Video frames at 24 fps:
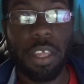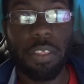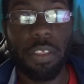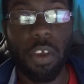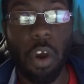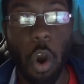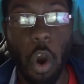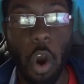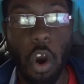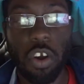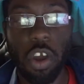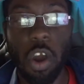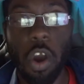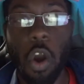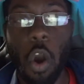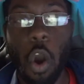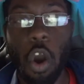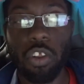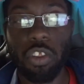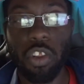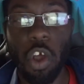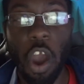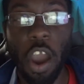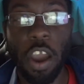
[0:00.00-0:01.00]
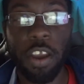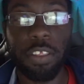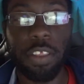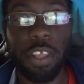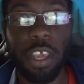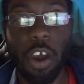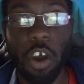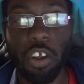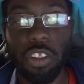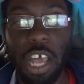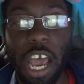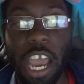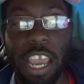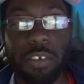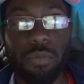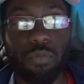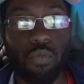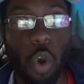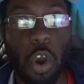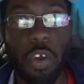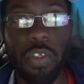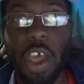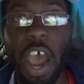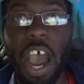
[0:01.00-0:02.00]
Otakon online
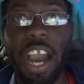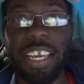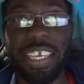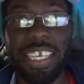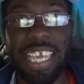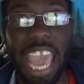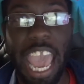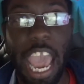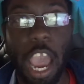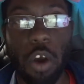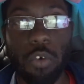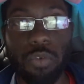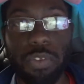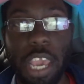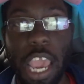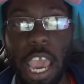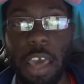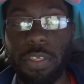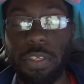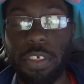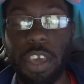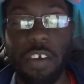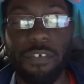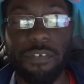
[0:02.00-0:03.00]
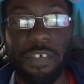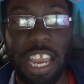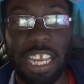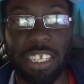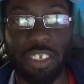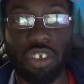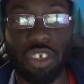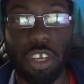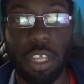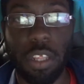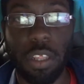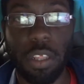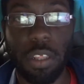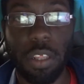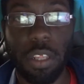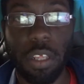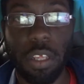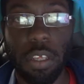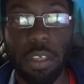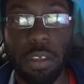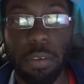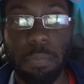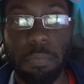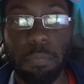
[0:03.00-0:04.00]
will not count as a convention.
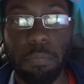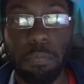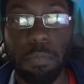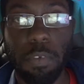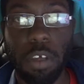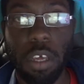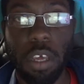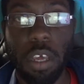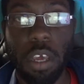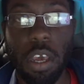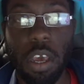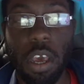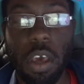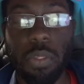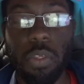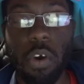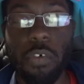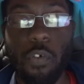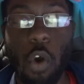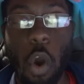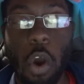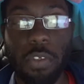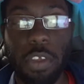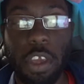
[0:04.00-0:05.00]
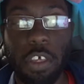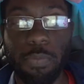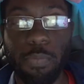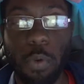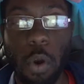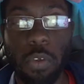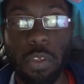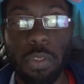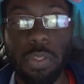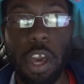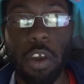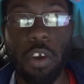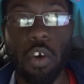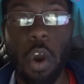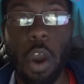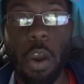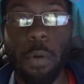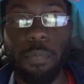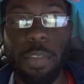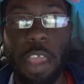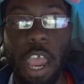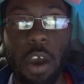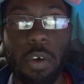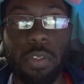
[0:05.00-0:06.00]
So for all intents and purposes, I'm
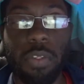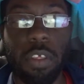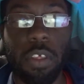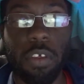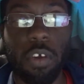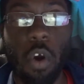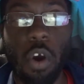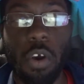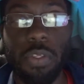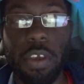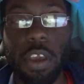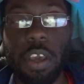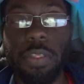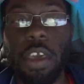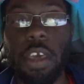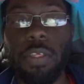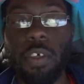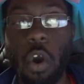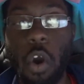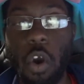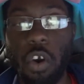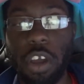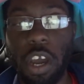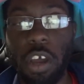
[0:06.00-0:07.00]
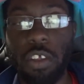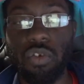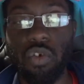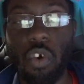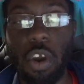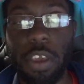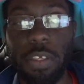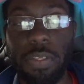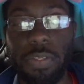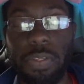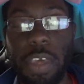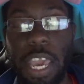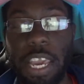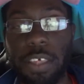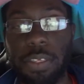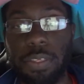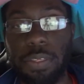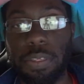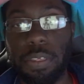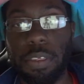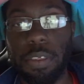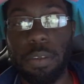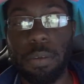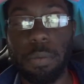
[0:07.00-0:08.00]
going to say it says Otakon
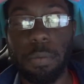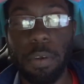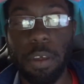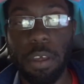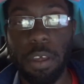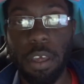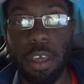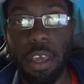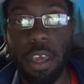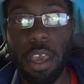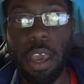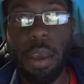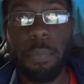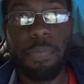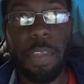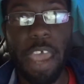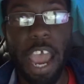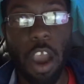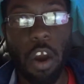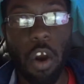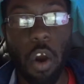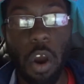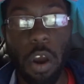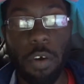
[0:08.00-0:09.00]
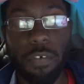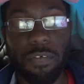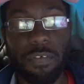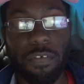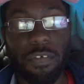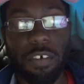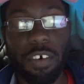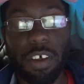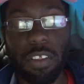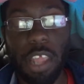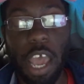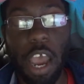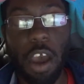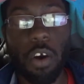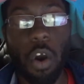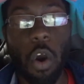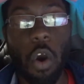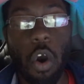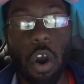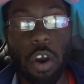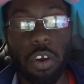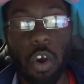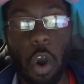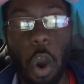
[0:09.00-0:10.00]
26. Now
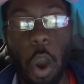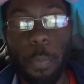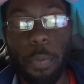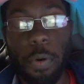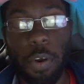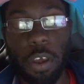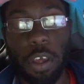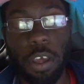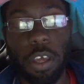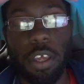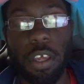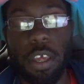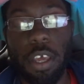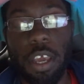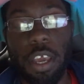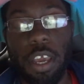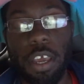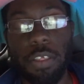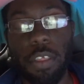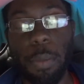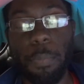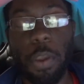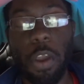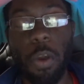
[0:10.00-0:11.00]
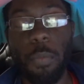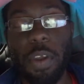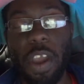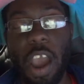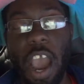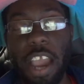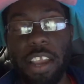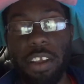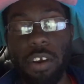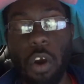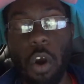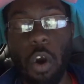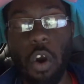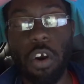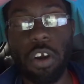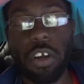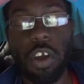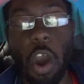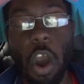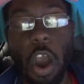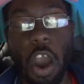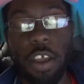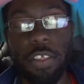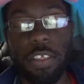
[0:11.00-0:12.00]
Otaku, the people behind
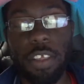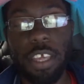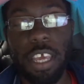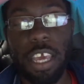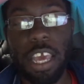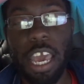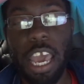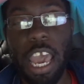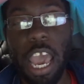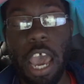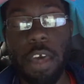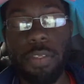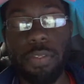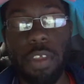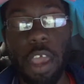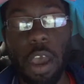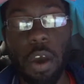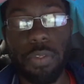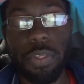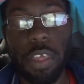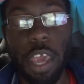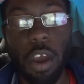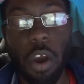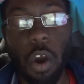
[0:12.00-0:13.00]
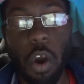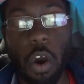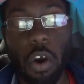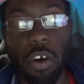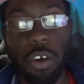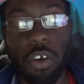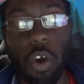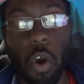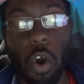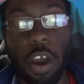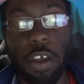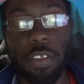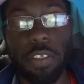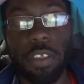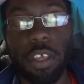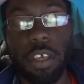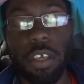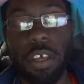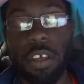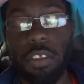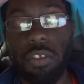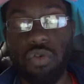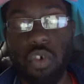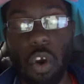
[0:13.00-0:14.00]
Otakon, has announced that Otakon
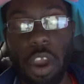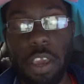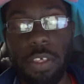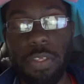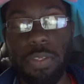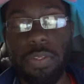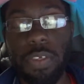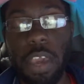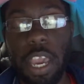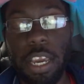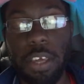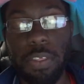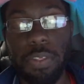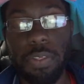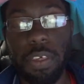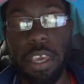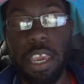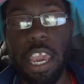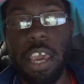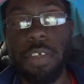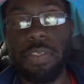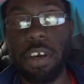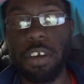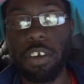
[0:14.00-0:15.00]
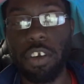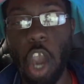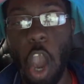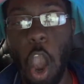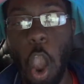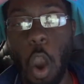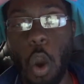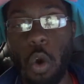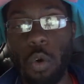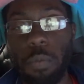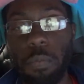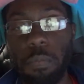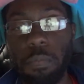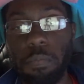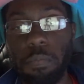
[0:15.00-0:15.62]
26 is a go.